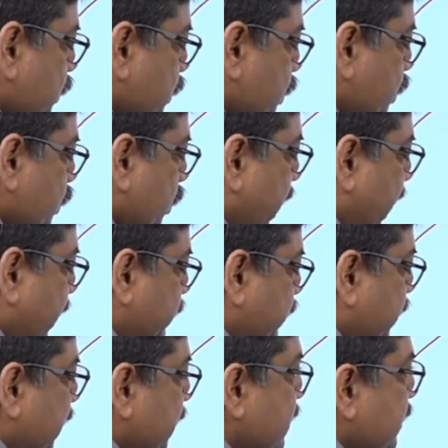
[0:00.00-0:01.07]
square
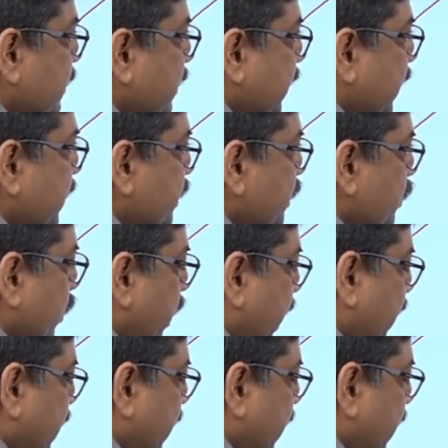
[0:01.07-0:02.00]
plus 3 square